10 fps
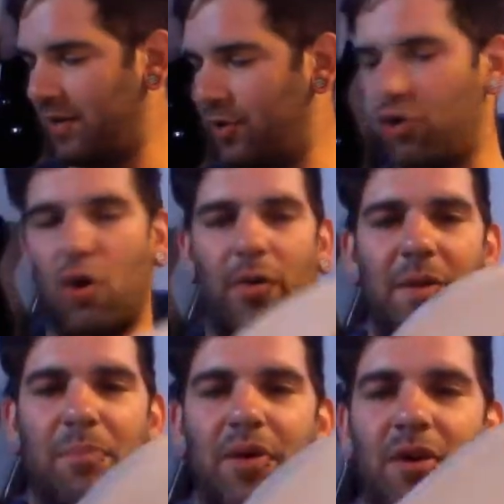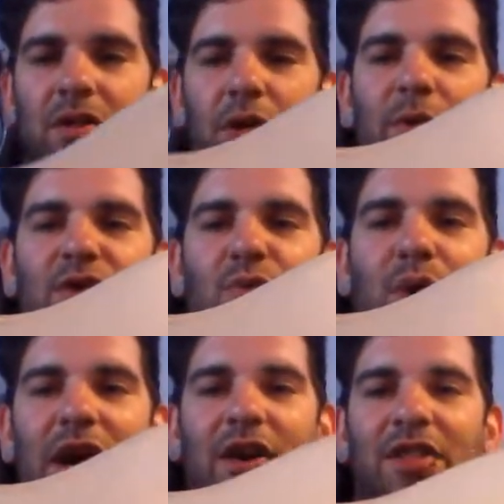Joey put so much
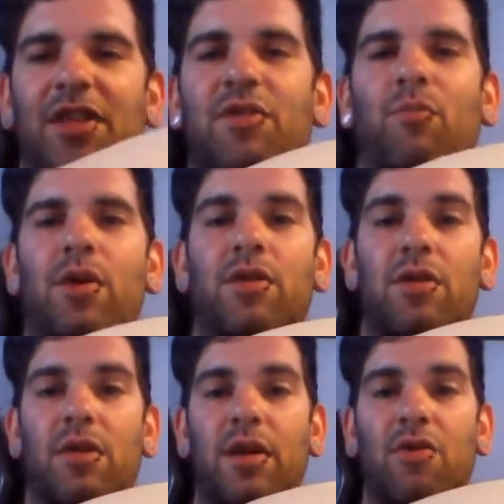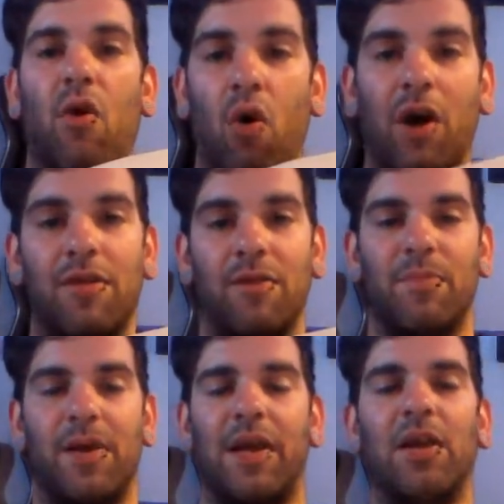wear on this, which is awesome,
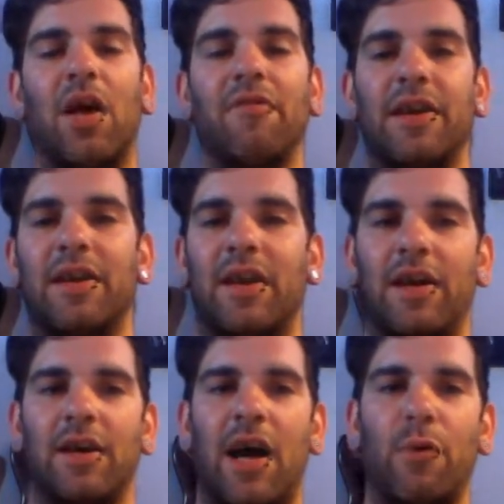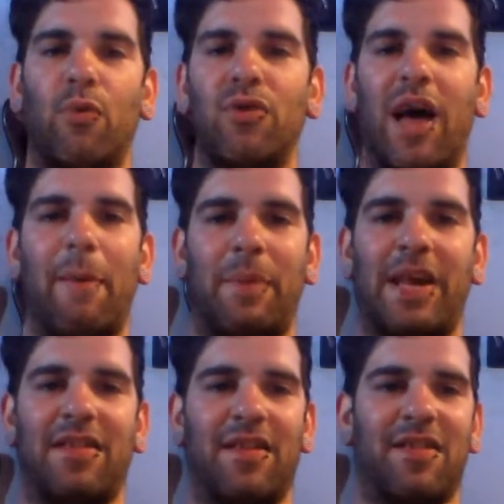and I love it. And like, I will not
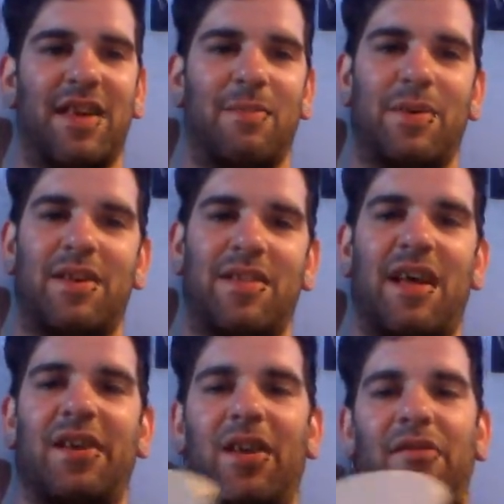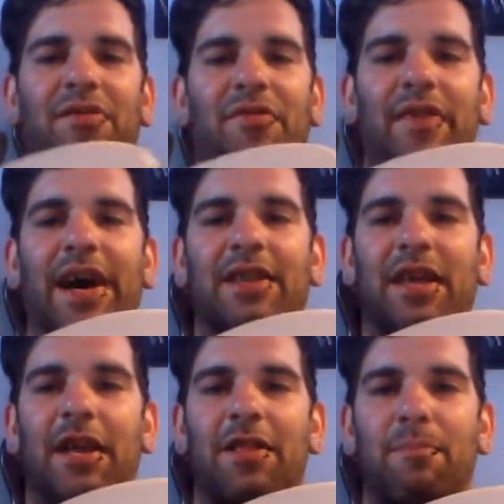paint this thing because I love the fact that
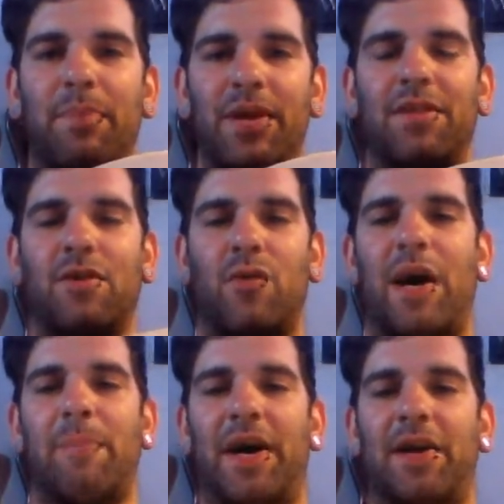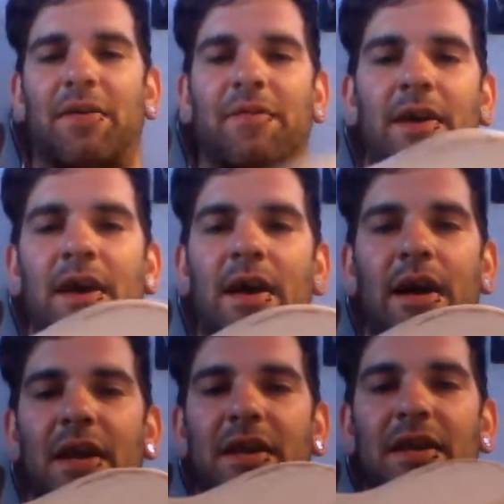it's beat the crap out of,
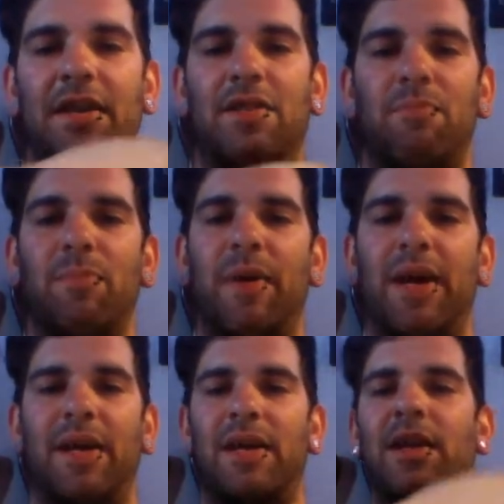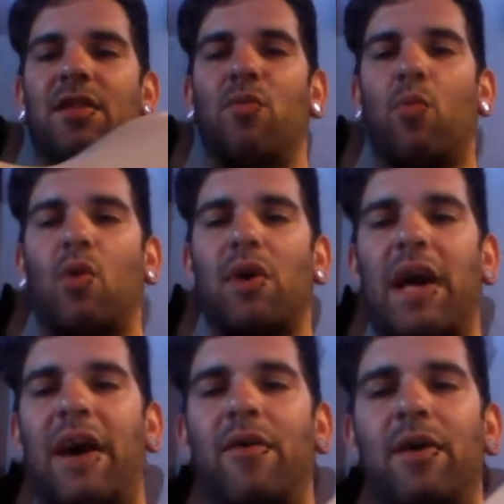and it needs to be painted, and it's worn out.